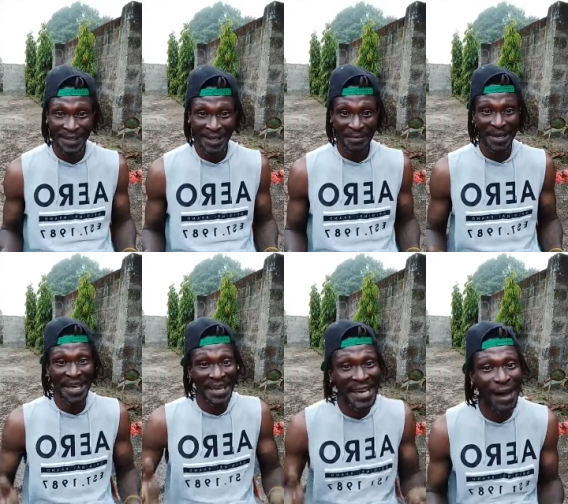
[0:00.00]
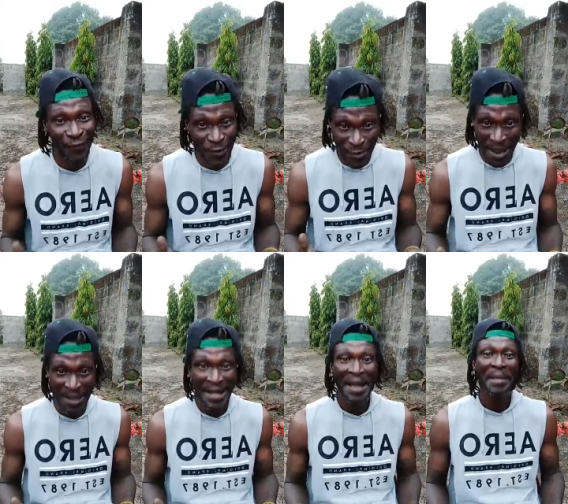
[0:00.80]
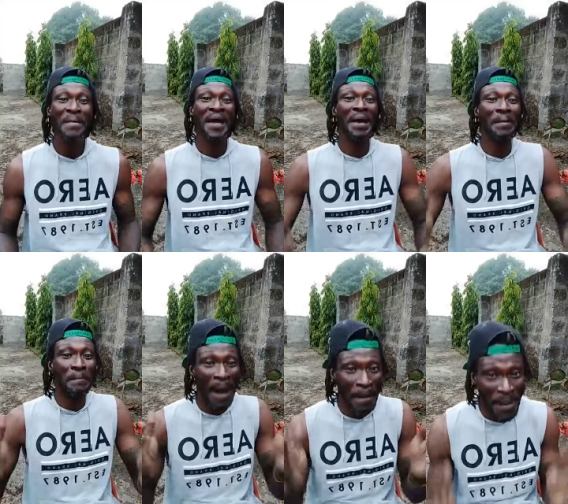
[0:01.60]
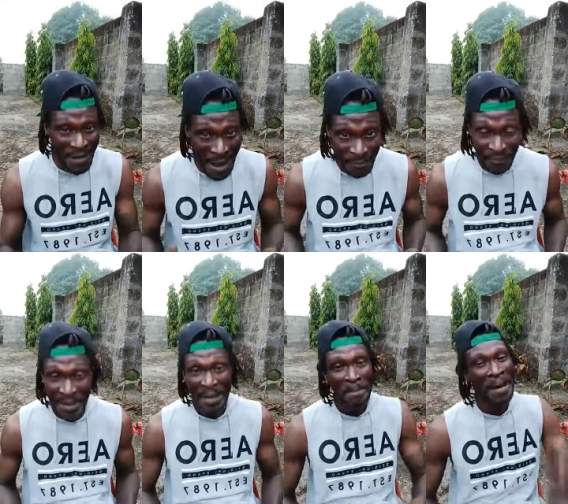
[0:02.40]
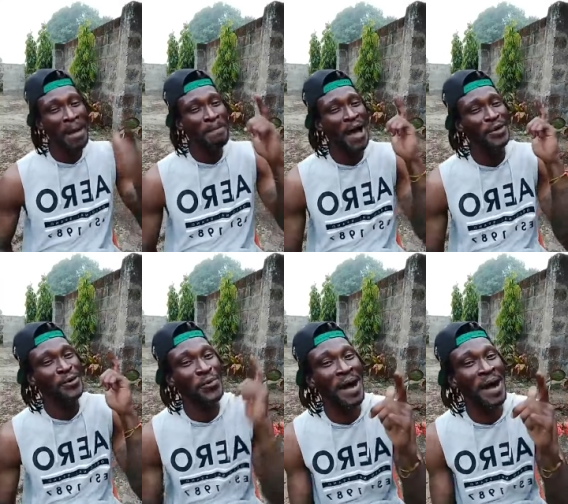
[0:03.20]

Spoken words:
Begin care for human. Begin pamper him. Pamper you human.